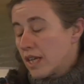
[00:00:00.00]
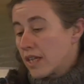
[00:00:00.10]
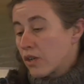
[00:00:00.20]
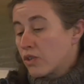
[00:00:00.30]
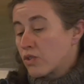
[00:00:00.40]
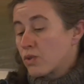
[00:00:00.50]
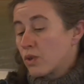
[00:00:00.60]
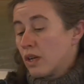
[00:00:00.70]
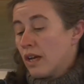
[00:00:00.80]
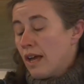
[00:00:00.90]
and the
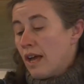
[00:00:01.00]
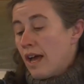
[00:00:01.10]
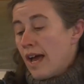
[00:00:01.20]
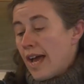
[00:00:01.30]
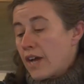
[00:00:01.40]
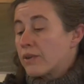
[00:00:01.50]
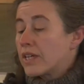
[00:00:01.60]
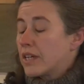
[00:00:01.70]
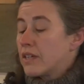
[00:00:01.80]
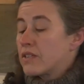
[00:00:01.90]
control
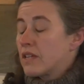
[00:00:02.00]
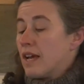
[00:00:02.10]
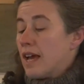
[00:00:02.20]
areas,